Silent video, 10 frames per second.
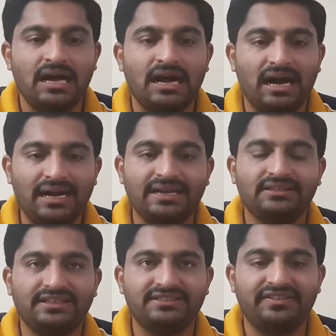Article
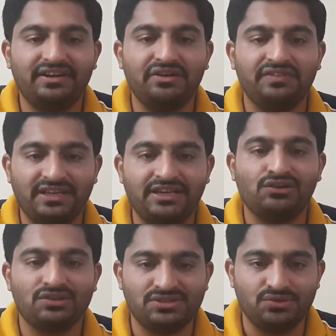370 of the Indian
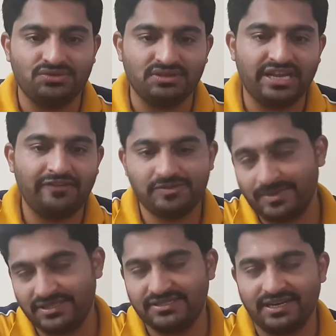Constitution gave
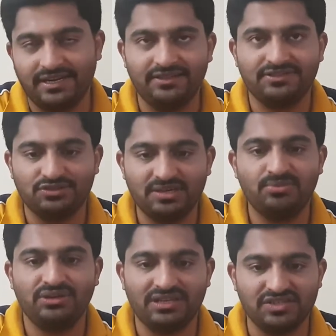special status to Jammu
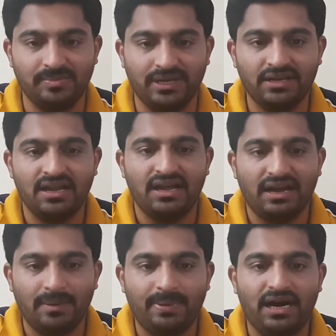and Kashmir,
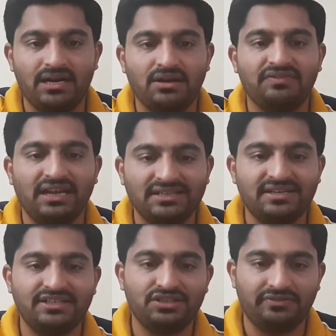a part of the larger
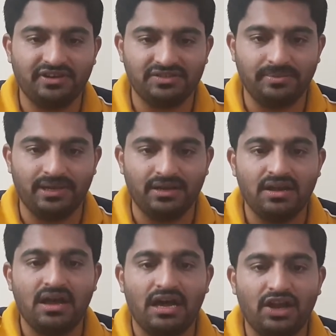region of Kashmir,
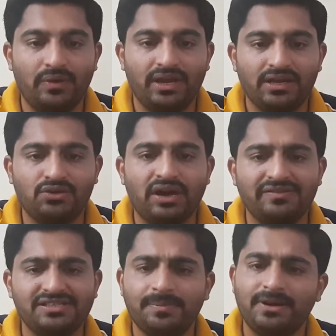allowing it to have
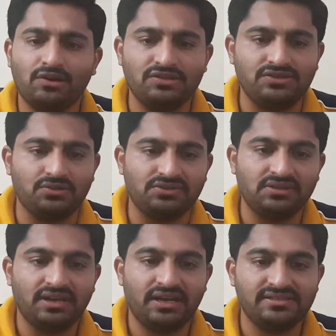separate
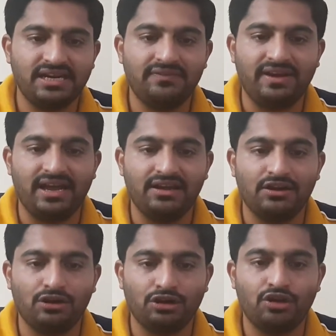constitution, a state flag and
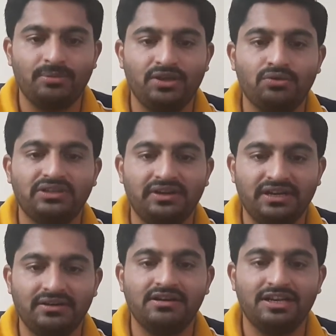autonomy over the
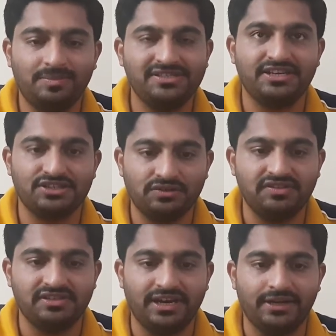internal administration of the
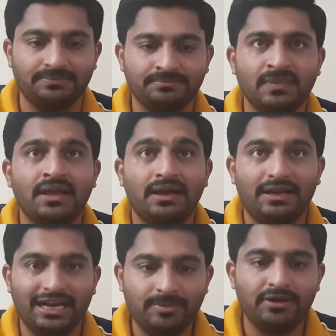state.
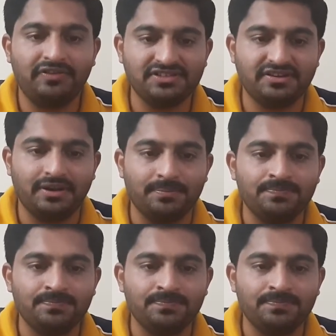Little bit of history.